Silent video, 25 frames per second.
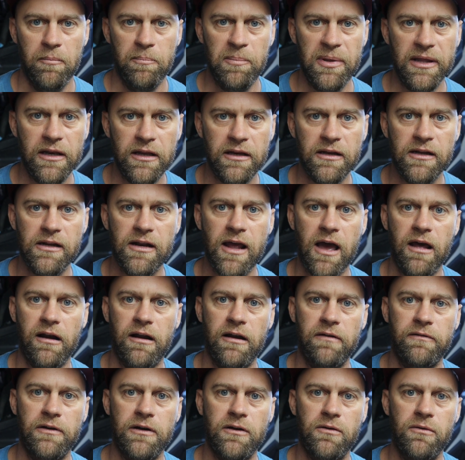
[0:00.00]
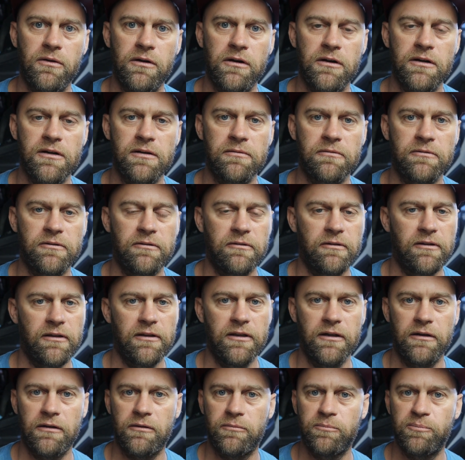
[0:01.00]
pinning it out every corner,
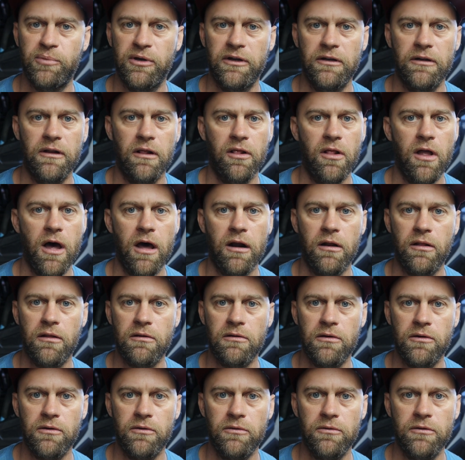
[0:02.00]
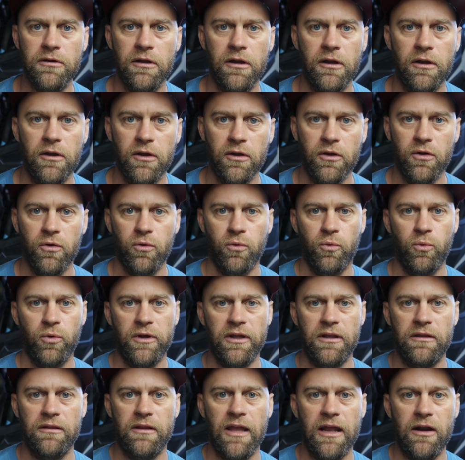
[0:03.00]
you know, putting a lot of load
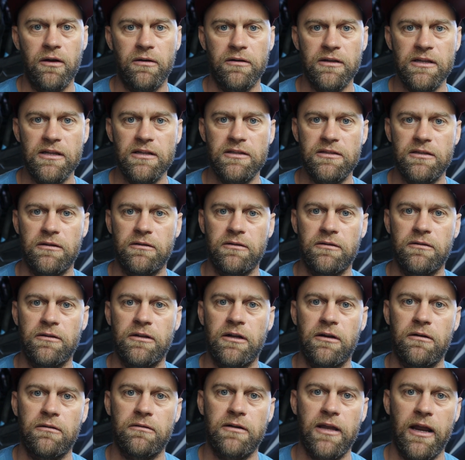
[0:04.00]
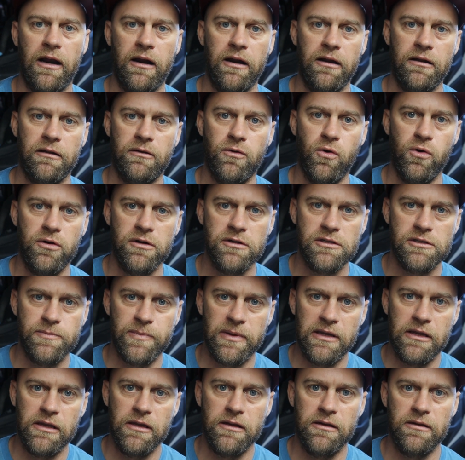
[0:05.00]
when they don't need to, you know, carry corner
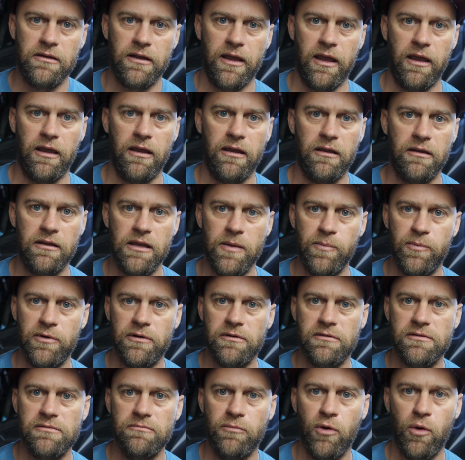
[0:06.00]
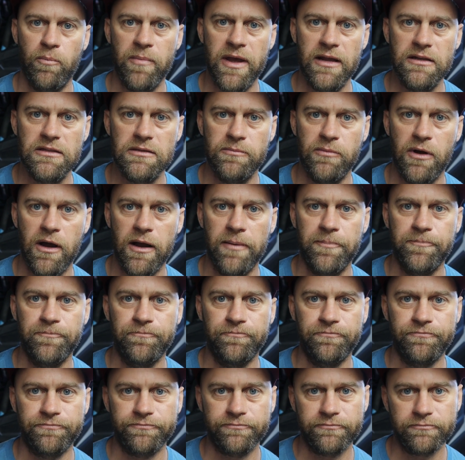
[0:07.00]
speed and keep your momentum
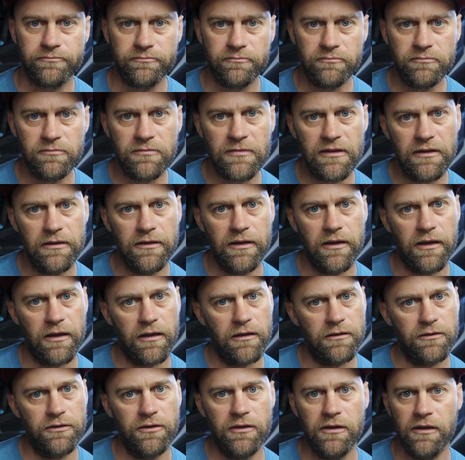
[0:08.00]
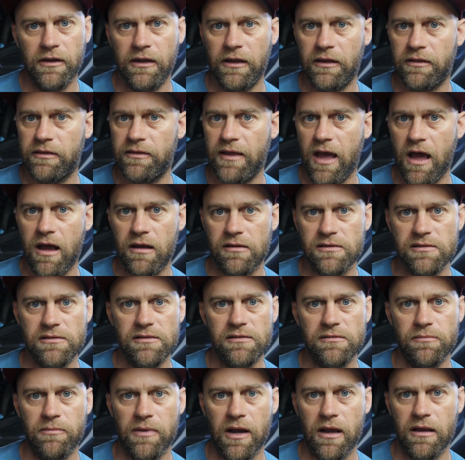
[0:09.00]
up, and you can get
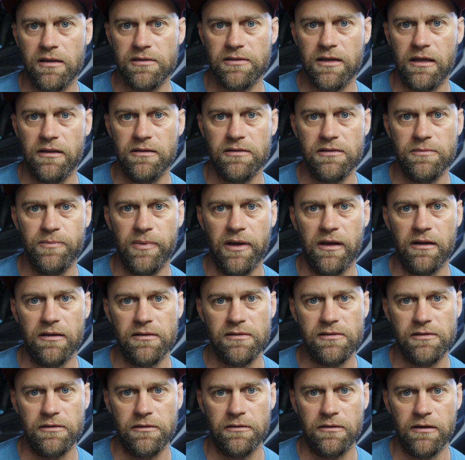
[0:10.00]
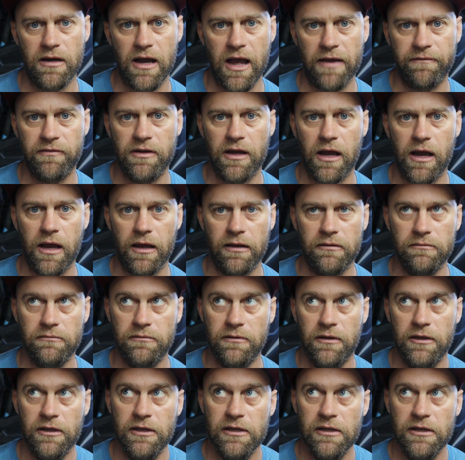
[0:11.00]
thousands of miles out of these belts. You know, I've got